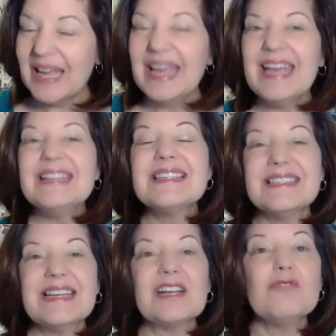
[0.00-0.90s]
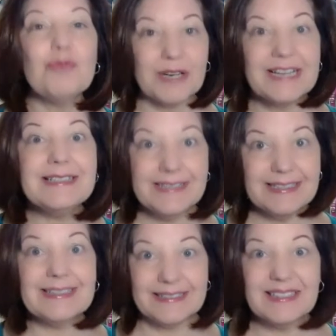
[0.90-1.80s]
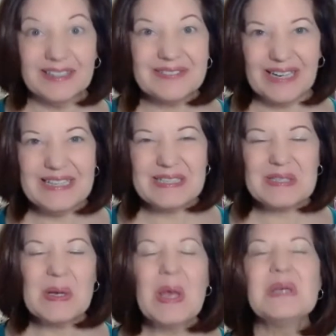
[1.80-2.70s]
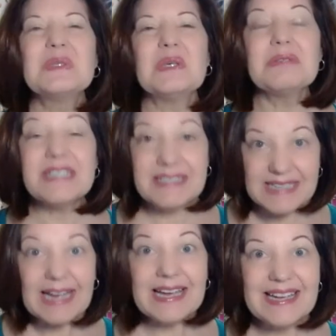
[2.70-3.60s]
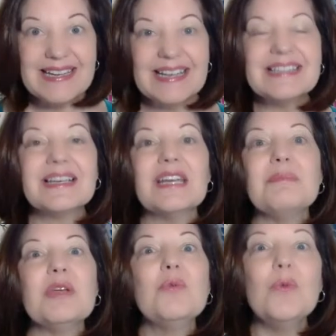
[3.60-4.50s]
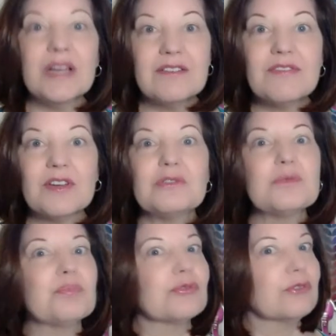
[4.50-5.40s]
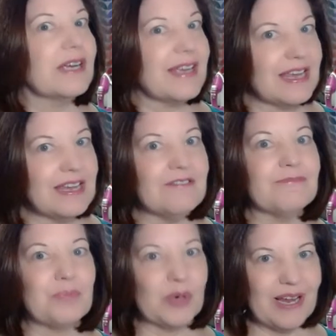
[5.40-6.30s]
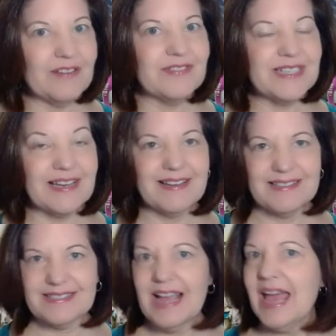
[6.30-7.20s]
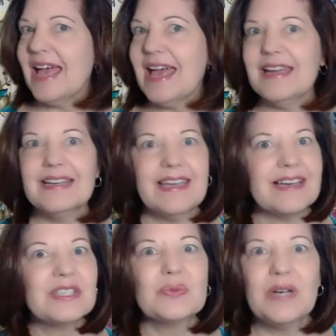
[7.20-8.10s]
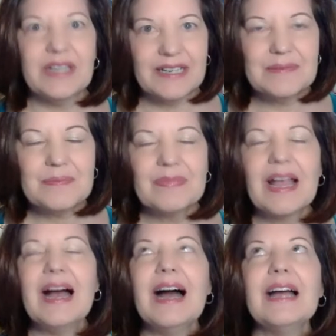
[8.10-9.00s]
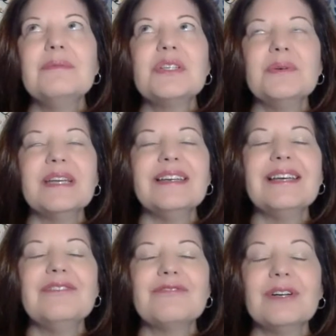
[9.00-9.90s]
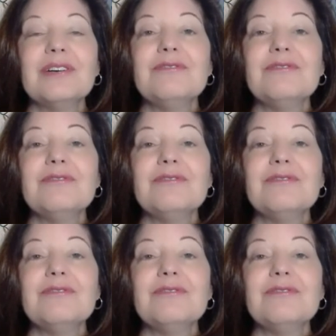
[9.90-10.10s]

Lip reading: instead of what I did, right? So today is going to be one of those brave, brave days. And guess what? I'm doing it in front of